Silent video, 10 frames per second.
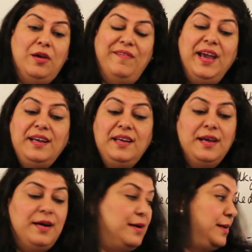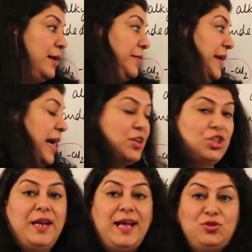When a
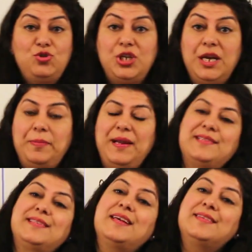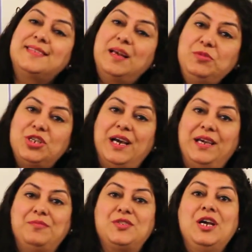reaction has to take place,
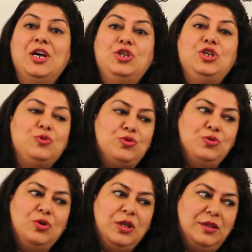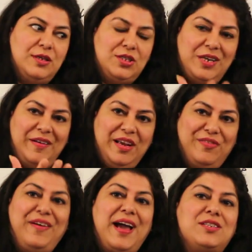sometimes due to the steric
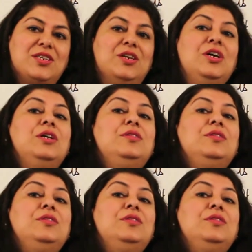factor,